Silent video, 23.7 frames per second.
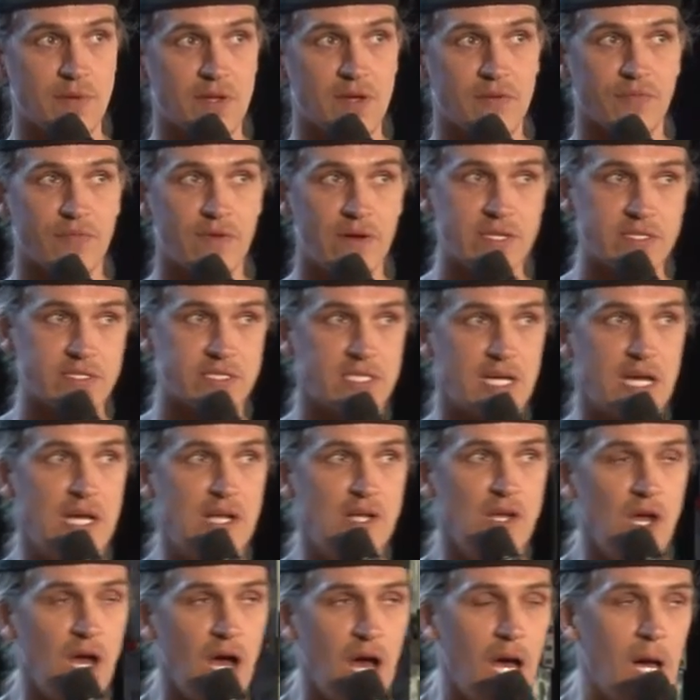difference.
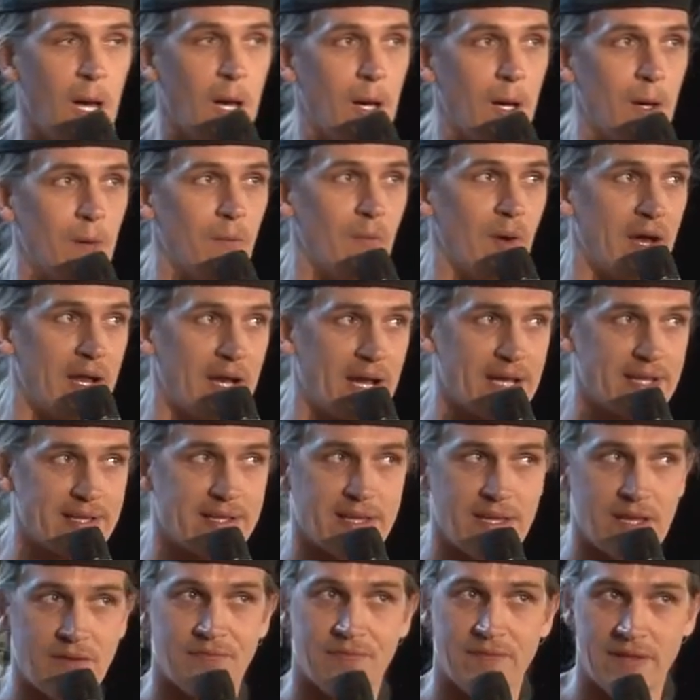Um, and I
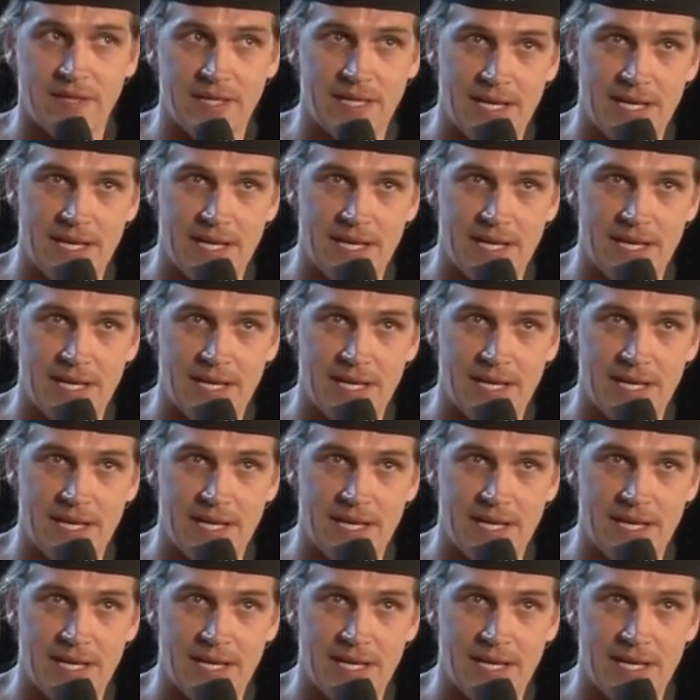definitely